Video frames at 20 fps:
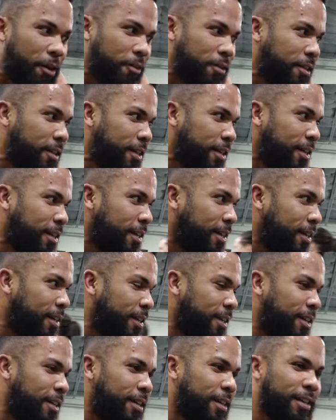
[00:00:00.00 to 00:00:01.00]
own
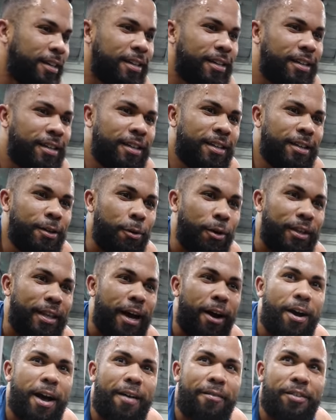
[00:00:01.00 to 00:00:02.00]

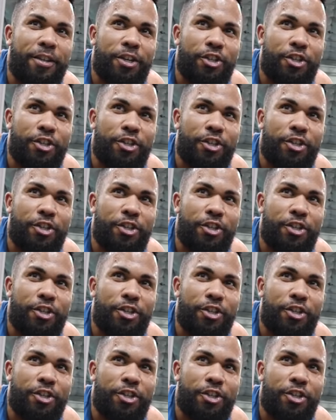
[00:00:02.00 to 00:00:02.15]
without having to